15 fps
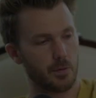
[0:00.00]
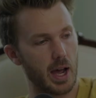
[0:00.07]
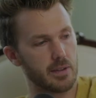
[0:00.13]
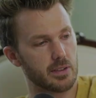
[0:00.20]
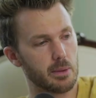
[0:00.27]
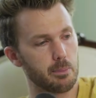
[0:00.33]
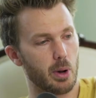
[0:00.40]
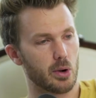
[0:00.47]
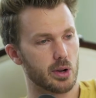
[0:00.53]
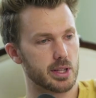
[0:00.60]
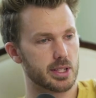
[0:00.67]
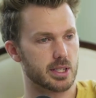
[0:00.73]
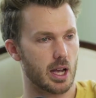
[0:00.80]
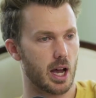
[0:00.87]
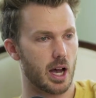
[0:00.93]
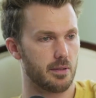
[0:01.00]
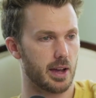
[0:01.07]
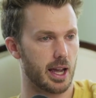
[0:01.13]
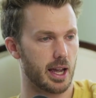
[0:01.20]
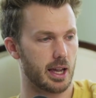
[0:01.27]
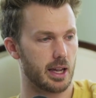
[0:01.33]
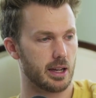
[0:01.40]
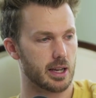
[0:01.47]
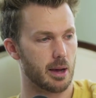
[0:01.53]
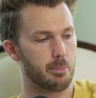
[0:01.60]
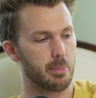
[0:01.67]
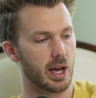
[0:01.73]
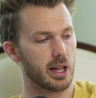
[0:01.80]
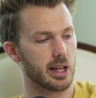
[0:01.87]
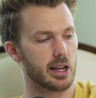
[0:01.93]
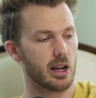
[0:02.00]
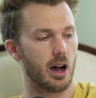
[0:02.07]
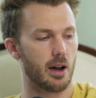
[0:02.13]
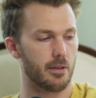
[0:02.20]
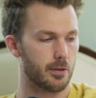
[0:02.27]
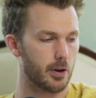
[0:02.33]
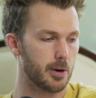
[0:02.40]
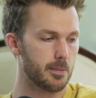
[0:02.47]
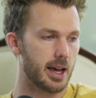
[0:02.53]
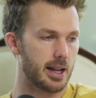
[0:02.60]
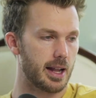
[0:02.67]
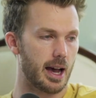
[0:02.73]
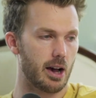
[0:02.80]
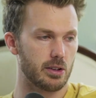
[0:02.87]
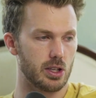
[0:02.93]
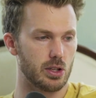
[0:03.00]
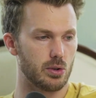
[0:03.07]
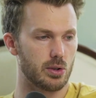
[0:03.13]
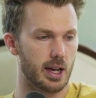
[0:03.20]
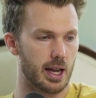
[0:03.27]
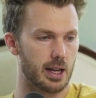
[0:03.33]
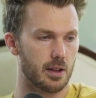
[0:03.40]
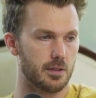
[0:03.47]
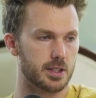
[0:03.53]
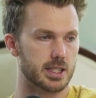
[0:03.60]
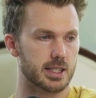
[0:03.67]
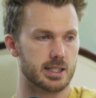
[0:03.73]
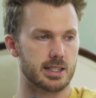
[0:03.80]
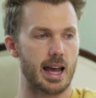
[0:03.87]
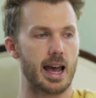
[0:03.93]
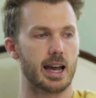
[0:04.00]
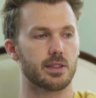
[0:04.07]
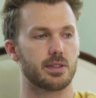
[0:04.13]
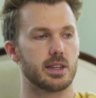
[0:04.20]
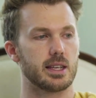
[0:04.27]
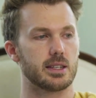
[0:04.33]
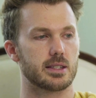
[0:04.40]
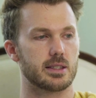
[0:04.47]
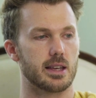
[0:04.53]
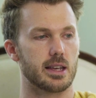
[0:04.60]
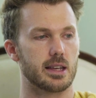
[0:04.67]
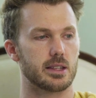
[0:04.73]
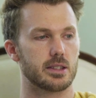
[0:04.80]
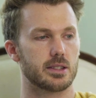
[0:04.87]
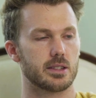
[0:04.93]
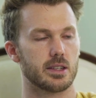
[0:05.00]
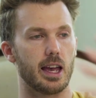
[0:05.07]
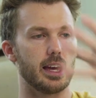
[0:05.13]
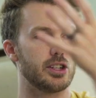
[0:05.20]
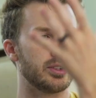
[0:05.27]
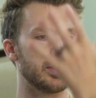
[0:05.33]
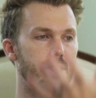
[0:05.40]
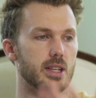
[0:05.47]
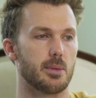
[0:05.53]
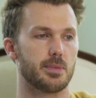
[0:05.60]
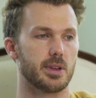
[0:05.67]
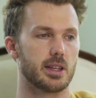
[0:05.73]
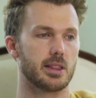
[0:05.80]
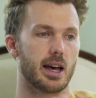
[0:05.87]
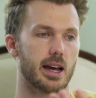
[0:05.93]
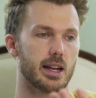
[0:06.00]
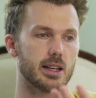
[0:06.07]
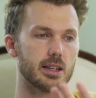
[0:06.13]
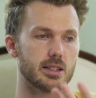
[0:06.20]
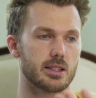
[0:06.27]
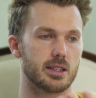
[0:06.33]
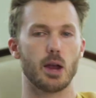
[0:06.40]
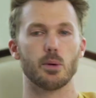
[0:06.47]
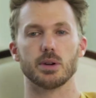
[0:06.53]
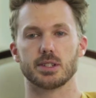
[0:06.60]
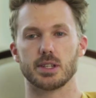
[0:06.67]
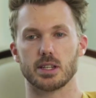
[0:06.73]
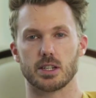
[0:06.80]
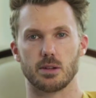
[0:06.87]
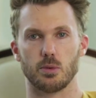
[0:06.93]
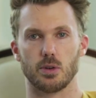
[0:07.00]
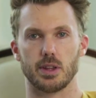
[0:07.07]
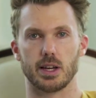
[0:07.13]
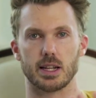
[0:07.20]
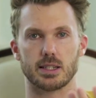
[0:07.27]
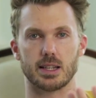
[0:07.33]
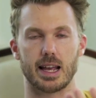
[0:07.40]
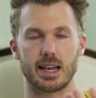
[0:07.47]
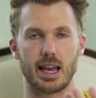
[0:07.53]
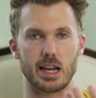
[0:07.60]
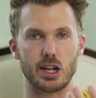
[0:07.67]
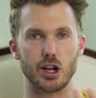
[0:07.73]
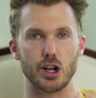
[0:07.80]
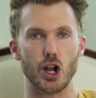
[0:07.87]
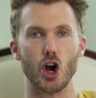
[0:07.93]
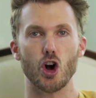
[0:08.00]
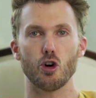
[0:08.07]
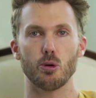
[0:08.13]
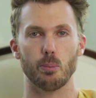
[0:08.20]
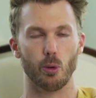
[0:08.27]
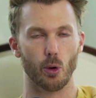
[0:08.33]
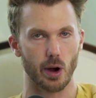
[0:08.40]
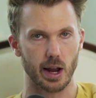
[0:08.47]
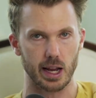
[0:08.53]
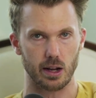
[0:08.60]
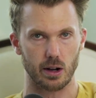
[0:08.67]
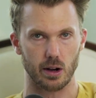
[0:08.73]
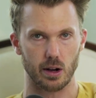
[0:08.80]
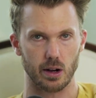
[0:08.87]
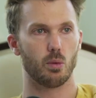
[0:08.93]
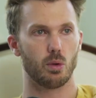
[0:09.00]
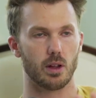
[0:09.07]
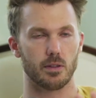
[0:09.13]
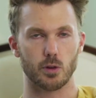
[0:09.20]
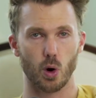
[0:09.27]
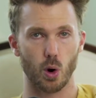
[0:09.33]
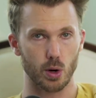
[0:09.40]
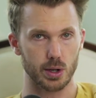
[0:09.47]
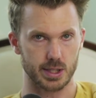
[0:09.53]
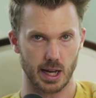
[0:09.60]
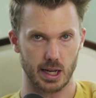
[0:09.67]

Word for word: five components of a compelling offer and how you kind of stack these things into something that is irresistible, that is like a no-brainer. Well, of course